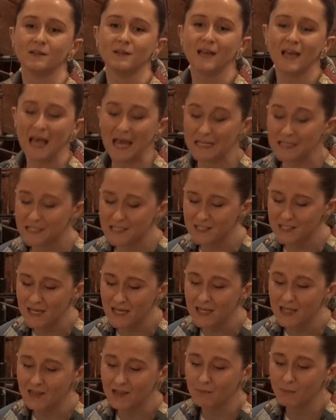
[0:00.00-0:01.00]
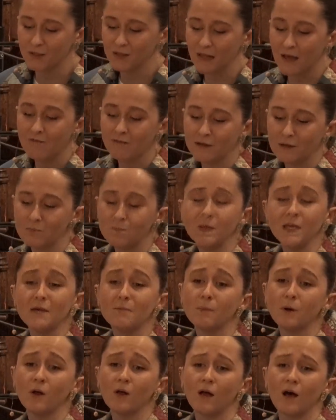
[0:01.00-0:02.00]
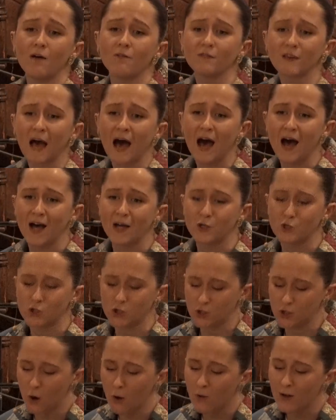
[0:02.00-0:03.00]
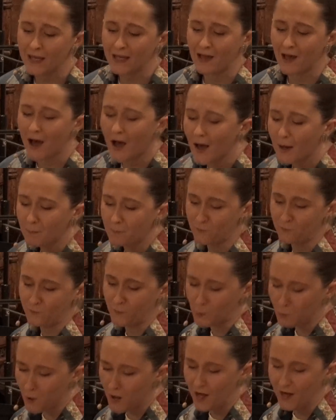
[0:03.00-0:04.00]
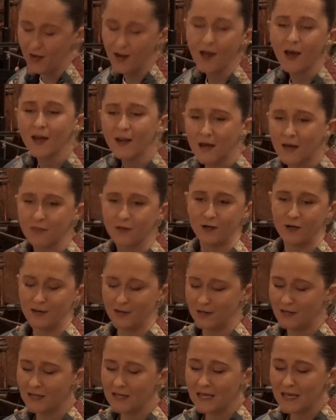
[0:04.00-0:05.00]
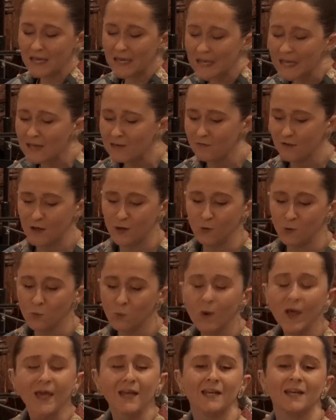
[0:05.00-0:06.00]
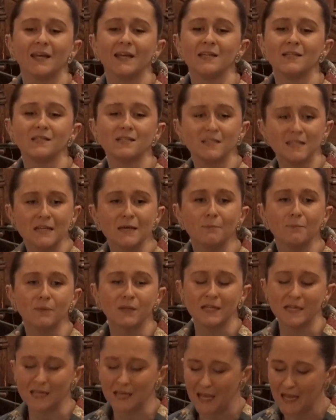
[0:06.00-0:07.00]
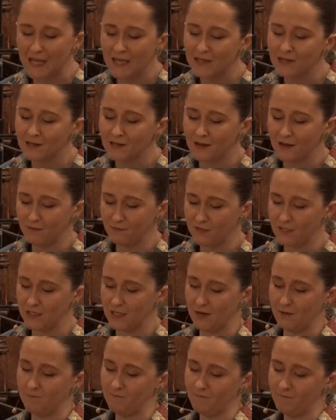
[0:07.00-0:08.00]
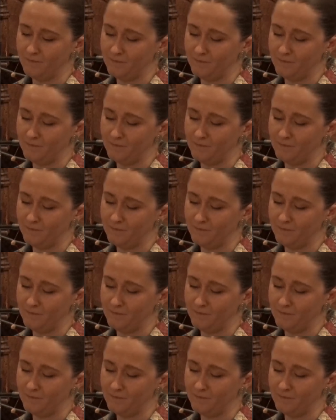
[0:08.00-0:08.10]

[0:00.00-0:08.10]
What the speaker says: and see the beloved people of God showing up for one another, even when it's deeply inconvenient.